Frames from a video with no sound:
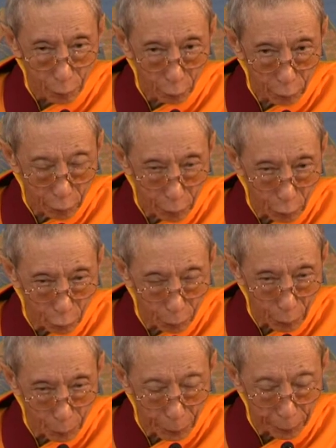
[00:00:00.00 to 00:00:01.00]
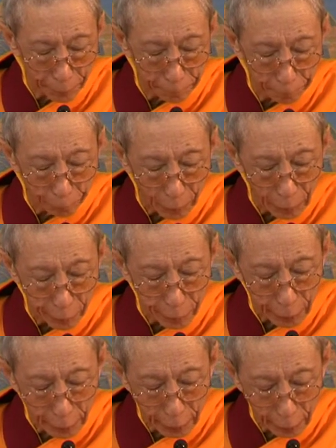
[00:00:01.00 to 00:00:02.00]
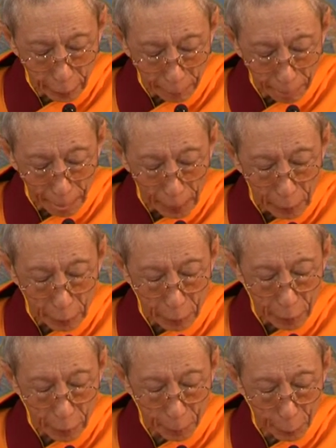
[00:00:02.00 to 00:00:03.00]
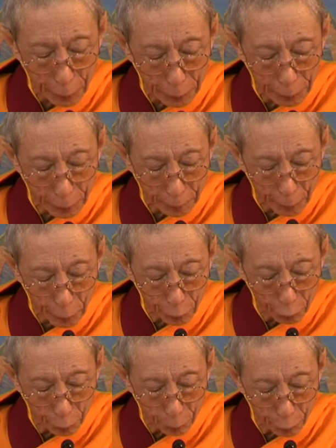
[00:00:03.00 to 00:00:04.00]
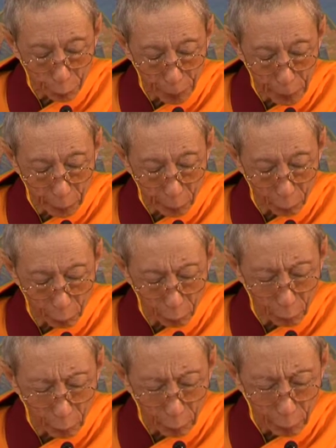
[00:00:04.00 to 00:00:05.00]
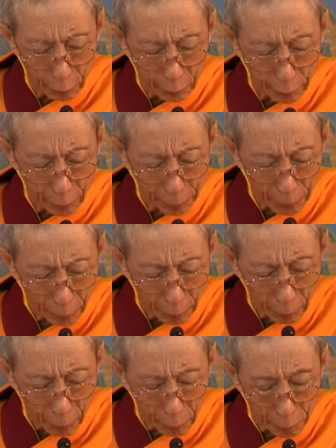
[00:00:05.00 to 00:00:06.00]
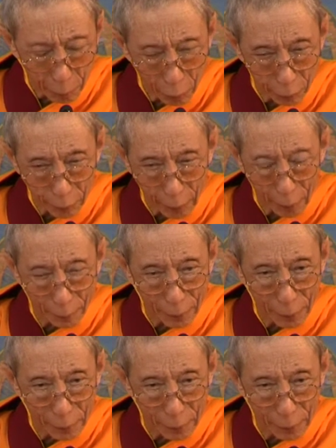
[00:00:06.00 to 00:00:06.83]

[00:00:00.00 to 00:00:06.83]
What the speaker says: ordinary human being seeking temporary liberation from particular suffering, animals same.